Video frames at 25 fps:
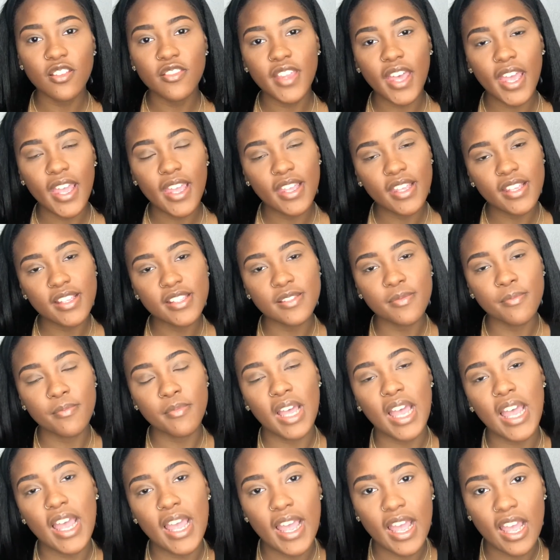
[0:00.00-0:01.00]
So that is
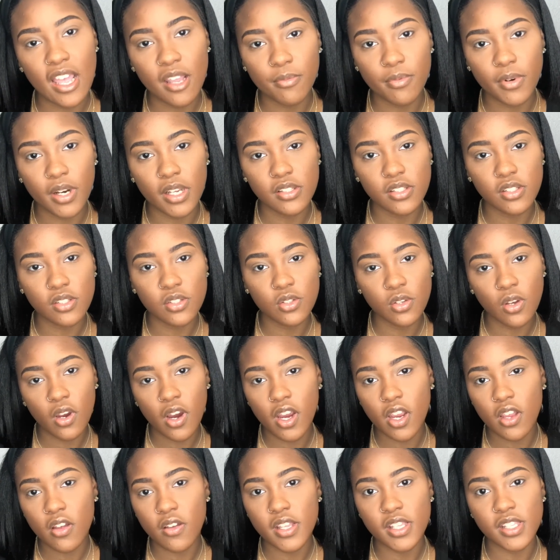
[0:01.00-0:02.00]
my eyebrow
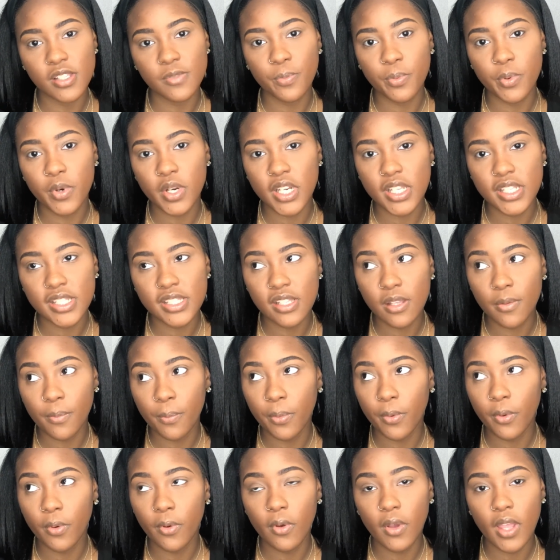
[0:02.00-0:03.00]
tutorial. It's pretty
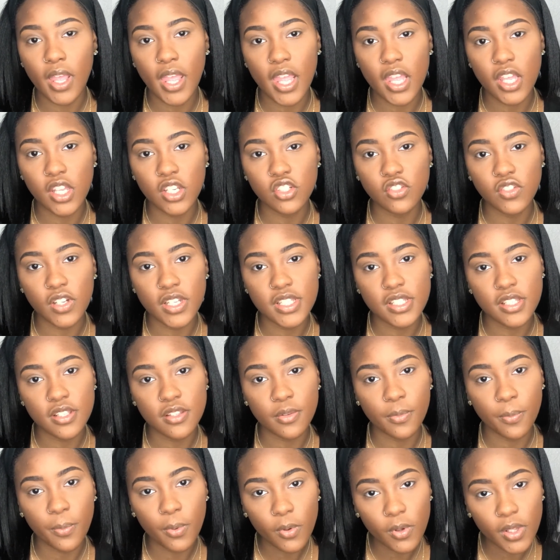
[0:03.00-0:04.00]
simple and straight
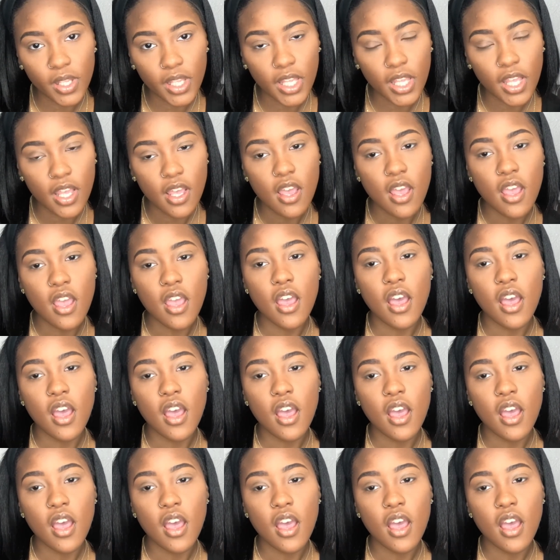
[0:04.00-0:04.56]
to the point.